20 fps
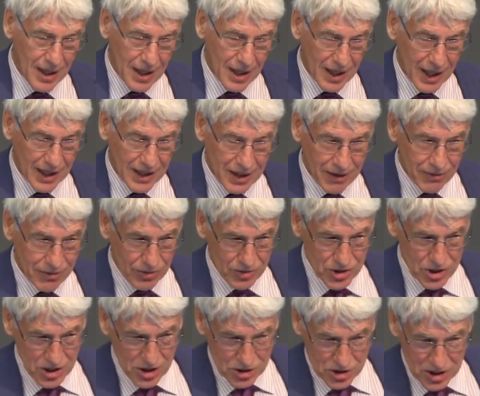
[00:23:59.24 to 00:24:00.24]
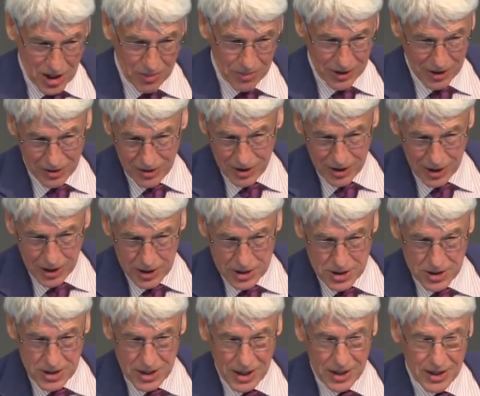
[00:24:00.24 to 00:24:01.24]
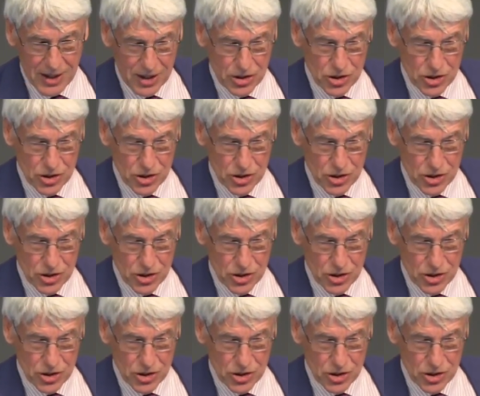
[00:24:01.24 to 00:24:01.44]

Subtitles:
And I gave a research seminar earlier today, and